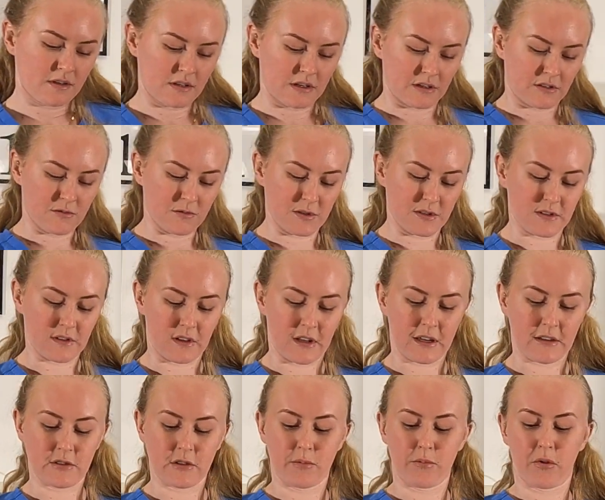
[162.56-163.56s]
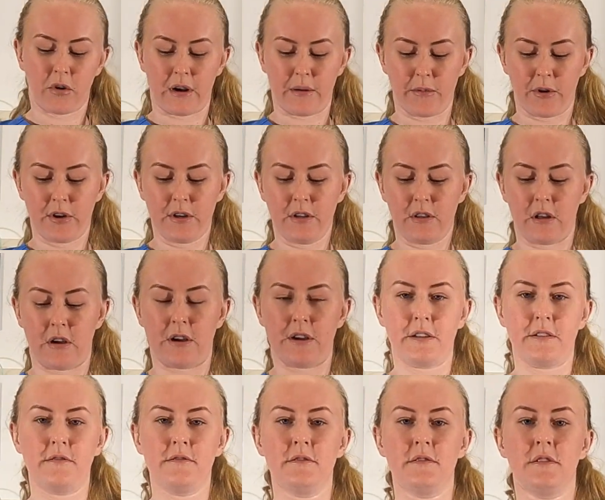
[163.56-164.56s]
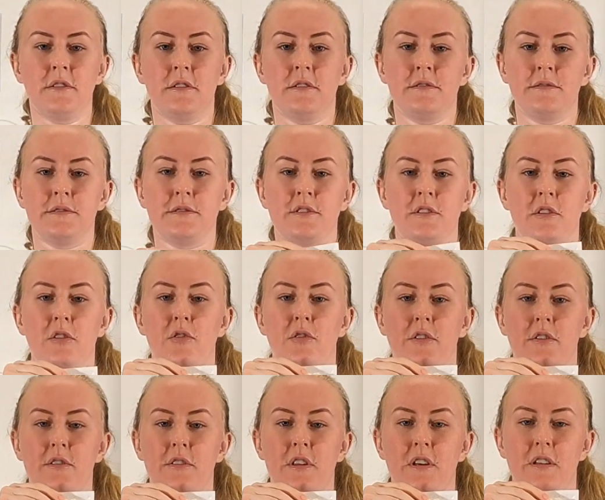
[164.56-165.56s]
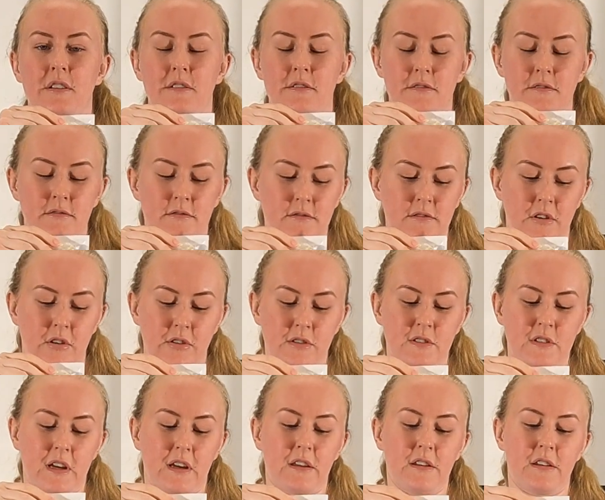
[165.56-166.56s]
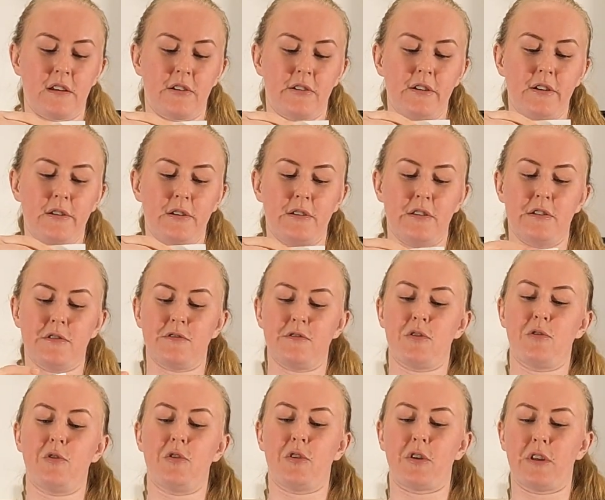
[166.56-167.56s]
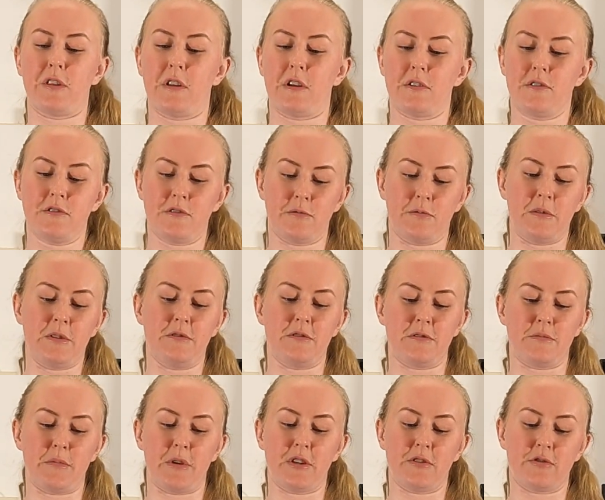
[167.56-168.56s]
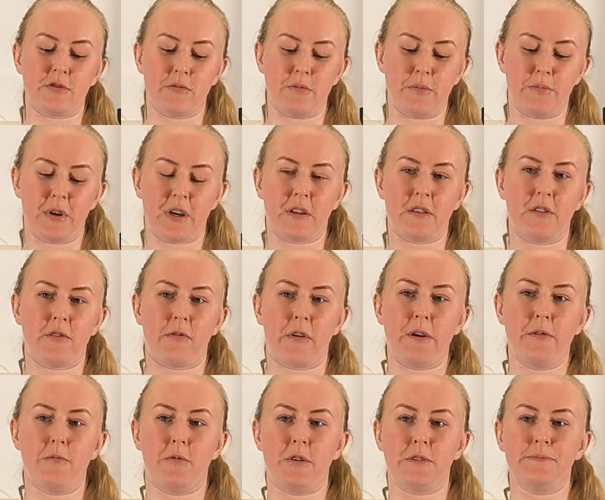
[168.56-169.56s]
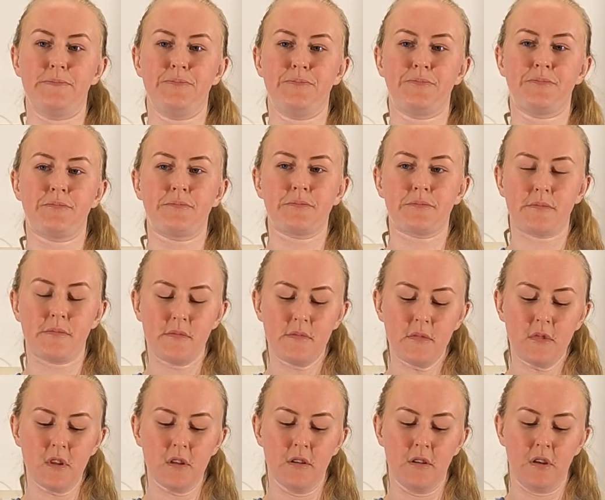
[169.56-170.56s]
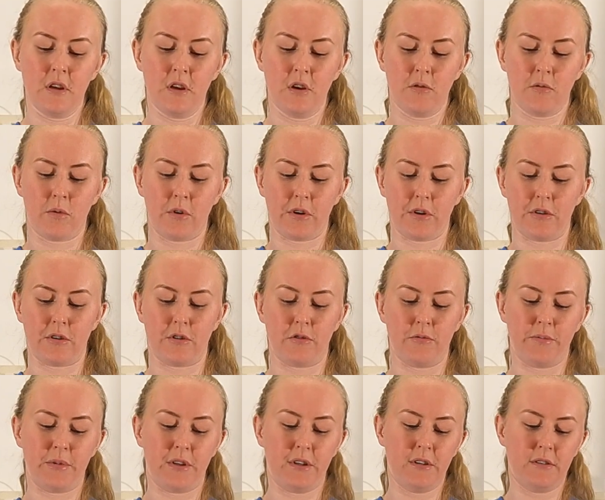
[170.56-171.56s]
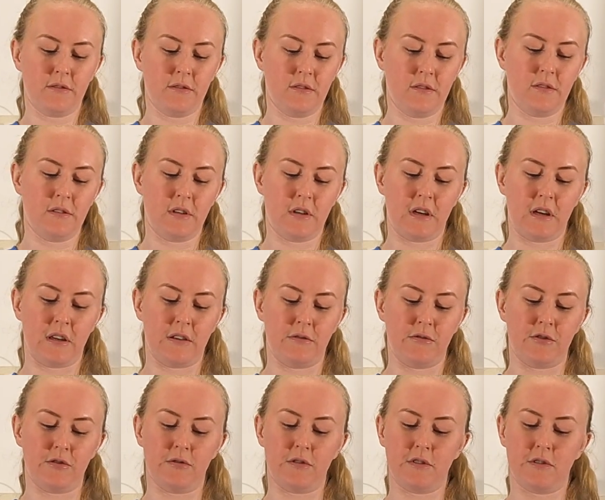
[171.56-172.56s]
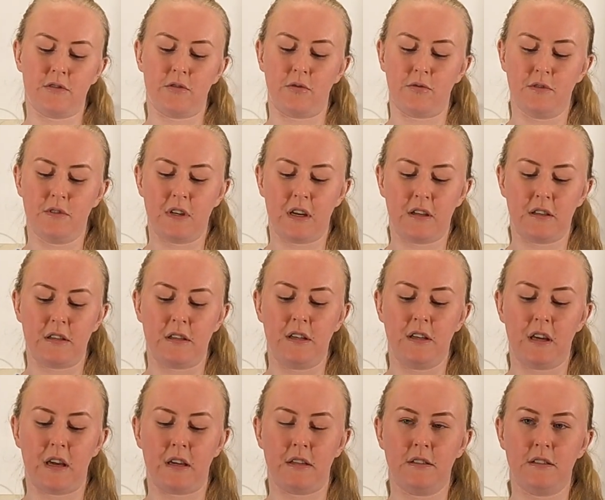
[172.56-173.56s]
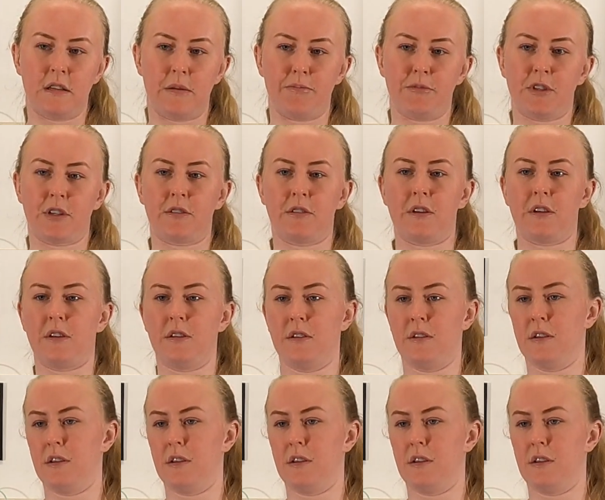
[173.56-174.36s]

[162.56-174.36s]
Next, we select our primary line. It's longer than our secondary, and there's no hook in there, so we just make sure we pick the right one. We're going to open it and do this whole technique aseptically.